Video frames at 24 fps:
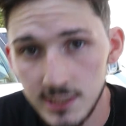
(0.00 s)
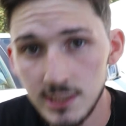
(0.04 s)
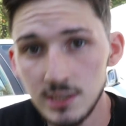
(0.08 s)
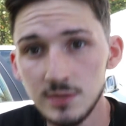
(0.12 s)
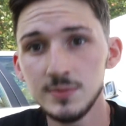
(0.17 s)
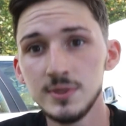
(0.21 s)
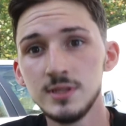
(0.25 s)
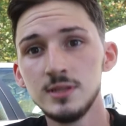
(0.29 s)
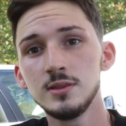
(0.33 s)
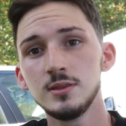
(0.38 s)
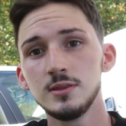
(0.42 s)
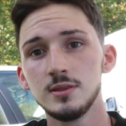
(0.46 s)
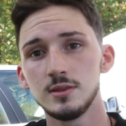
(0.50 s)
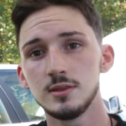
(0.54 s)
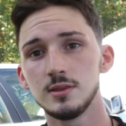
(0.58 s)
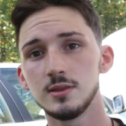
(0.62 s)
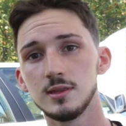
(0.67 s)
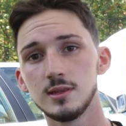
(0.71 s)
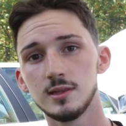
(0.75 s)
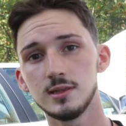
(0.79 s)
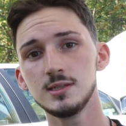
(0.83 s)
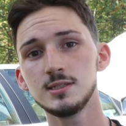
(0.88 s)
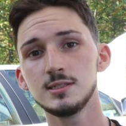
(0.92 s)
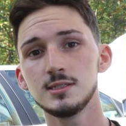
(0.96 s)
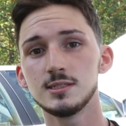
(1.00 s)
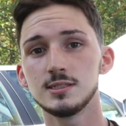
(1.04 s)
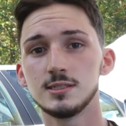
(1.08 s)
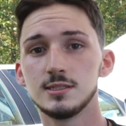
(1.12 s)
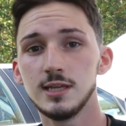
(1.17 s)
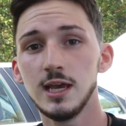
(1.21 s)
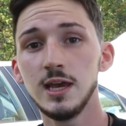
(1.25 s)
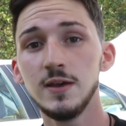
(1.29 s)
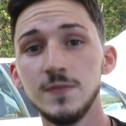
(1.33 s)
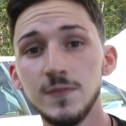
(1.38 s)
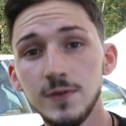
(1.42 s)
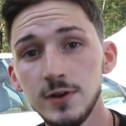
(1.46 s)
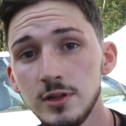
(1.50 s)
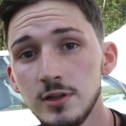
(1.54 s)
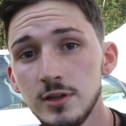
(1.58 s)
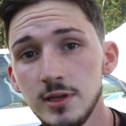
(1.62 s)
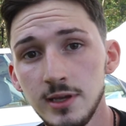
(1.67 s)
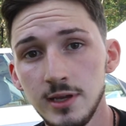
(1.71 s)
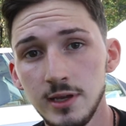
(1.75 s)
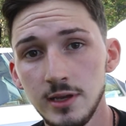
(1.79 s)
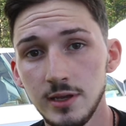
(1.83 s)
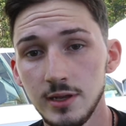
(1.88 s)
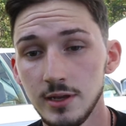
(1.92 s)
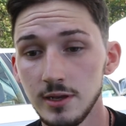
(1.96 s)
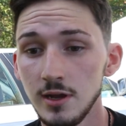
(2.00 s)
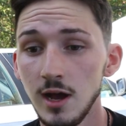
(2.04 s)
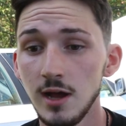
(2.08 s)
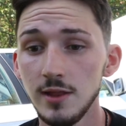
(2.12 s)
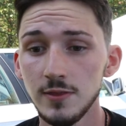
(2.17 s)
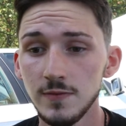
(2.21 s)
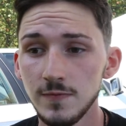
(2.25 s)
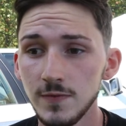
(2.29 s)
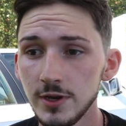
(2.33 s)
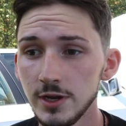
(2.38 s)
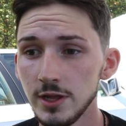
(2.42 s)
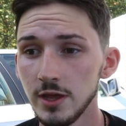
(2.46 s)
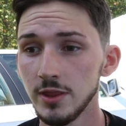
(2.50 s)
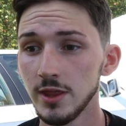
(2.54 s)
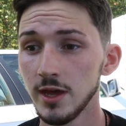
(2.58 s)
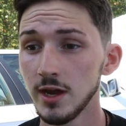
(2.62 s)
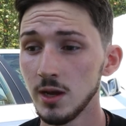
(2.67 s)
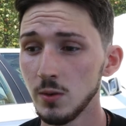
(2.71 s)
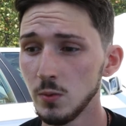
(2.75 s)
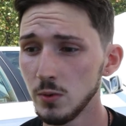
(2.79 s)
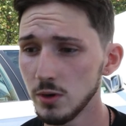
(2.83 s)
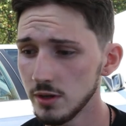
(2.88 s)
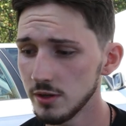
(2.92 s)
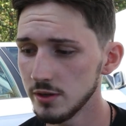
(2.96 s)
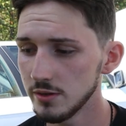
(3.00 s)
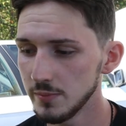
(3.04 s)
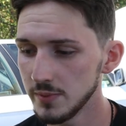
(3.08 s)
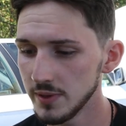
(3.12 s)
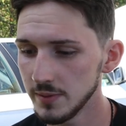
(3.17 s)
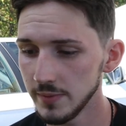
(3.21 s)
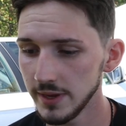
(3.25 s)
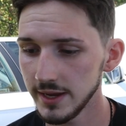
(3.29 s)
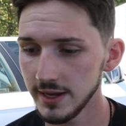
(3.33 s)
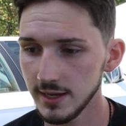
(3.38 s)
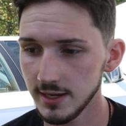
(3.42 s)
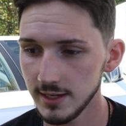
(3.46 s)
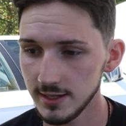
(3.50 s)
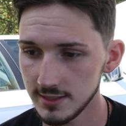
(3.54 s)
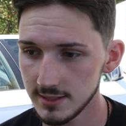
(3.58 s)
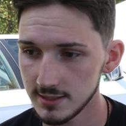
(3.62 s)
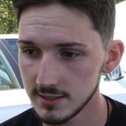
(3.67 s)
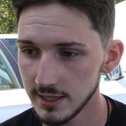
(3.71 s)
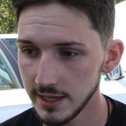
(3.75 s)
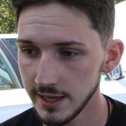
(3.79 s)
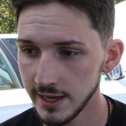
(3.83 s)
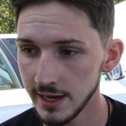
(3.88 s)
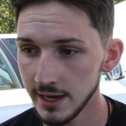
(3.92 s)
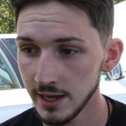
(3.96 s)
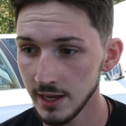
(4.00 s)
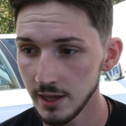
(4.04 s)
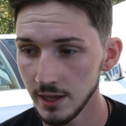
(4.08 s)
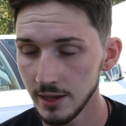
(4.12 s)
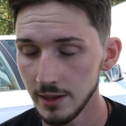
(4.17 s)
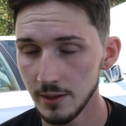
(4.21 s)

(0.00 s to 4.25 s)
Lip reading: gentlemen, this is definitely not the video that I wanted to be making today.